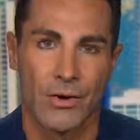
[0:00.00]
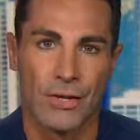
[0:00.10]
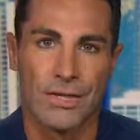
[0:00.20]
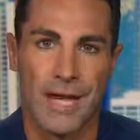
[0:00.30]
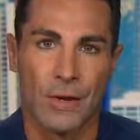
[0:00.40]

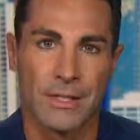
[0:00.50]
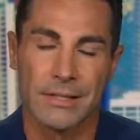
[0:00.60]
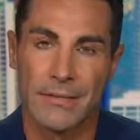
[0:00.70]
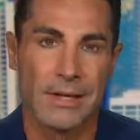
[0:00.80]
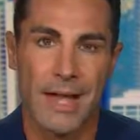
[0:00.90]
Christy, I
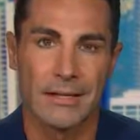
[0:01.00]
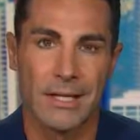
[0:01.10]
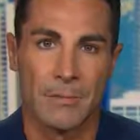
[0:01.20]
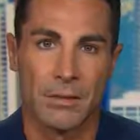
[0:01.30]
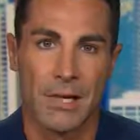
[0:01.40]
was living that
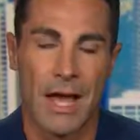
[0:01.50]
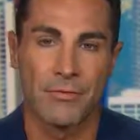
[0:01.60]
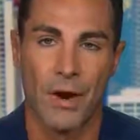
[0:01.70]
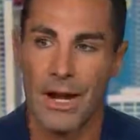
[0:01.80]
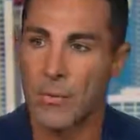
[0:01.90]
double
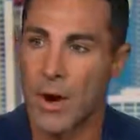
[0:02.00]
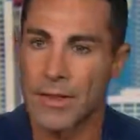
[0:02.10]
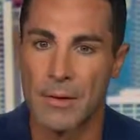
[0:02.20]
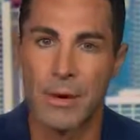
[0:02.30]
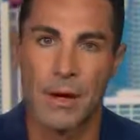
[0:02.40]
life, right? I
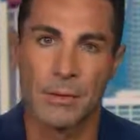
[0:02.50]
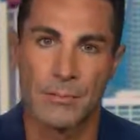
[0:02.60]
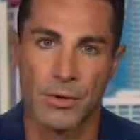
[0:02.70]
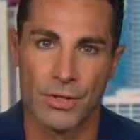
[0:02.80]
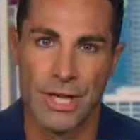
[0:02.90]
wanted the
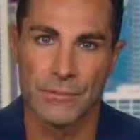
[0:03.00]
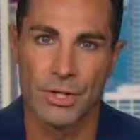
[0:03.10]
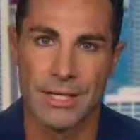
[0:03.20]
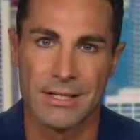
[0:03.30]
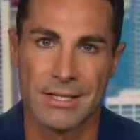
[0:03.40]
public
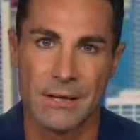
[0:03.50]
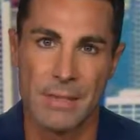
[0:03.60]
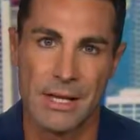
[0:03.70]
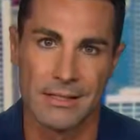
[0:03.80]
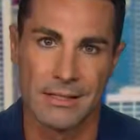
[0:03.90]
perception to see
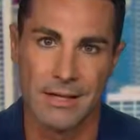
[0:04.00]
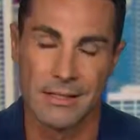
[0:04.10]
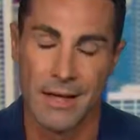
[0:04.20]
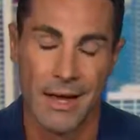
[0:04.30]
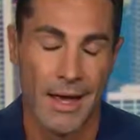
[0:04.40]
me as
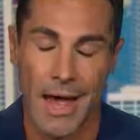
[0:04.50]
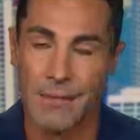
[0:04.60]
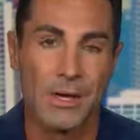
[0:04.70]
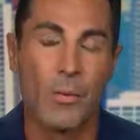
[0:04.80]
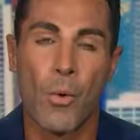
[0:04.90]
this
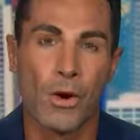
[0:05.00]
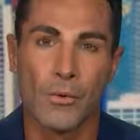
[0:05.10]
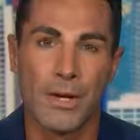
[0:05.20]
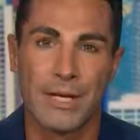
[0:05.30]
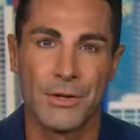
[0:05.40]
Emmy
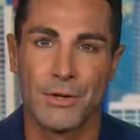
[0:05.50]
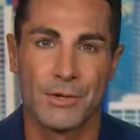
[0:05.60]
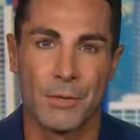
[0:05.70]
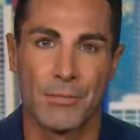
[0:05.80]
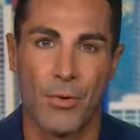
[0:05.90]
Award-winning
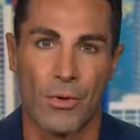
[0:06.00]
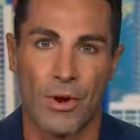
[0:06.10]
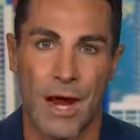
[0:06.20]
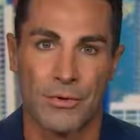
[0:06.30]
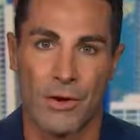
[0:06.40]
news
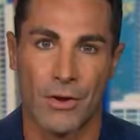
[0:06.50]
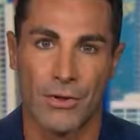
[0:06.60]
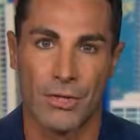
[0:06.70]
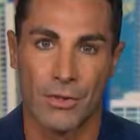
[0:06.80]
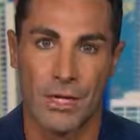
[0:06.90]
reporter out there on
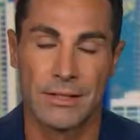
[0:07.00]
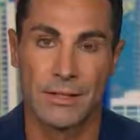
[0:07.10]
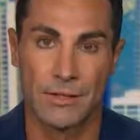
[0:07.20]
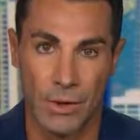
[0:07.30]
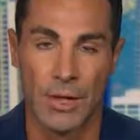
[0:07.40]
the
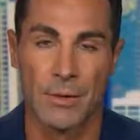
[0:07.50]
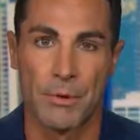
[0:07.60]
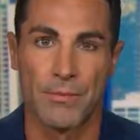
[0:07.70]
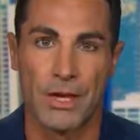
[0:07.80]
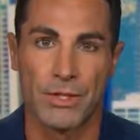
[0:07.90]
streets doing a
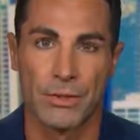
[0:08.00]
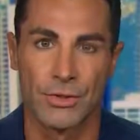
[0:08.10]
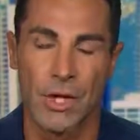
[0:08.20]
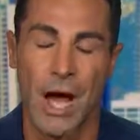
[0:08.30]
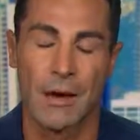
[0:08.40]
professional
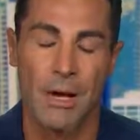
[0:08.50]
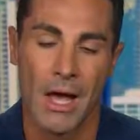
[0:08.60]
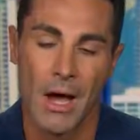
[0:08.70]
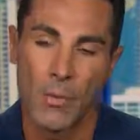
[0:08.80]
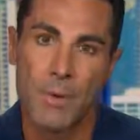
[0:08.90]
job.
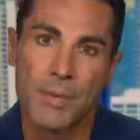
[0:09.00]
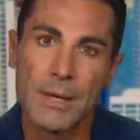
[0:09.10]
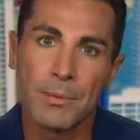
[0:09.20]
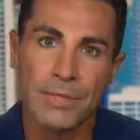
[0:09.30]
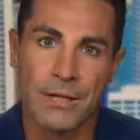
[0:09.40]
What
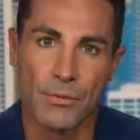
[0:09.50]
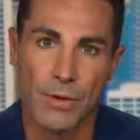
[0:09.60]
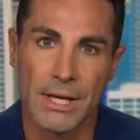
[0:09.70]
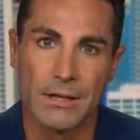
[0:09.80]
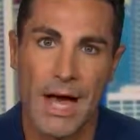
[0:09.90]
people didn't
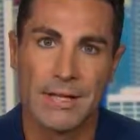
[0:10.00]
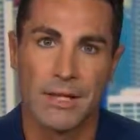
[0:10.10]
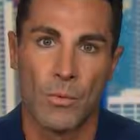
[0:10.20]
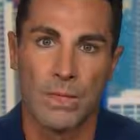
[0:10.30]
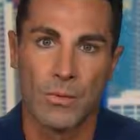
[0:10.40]

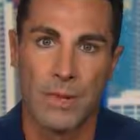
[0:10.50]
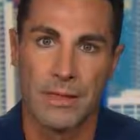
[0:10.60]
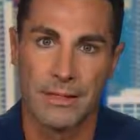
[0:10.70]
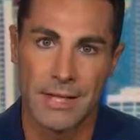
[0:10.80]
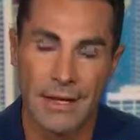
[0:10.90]
realize that was
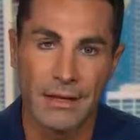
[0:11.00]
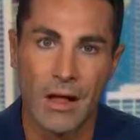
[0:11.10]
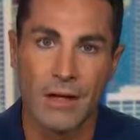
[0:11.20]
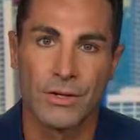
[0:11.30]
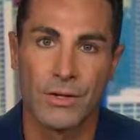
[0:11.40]
when the 10
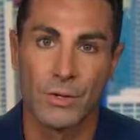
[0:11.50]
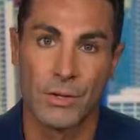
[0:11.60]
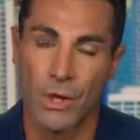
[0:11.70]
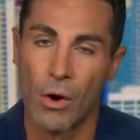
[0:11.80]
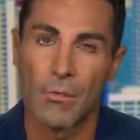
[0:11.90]
o'clock news
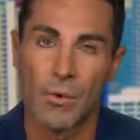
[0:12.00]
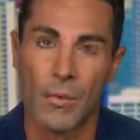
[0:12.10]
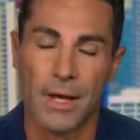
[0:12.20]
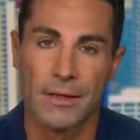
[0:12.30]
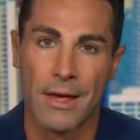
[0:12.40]
was over
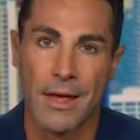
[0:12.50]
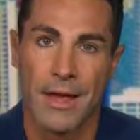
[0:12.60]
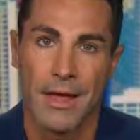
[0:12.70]
with,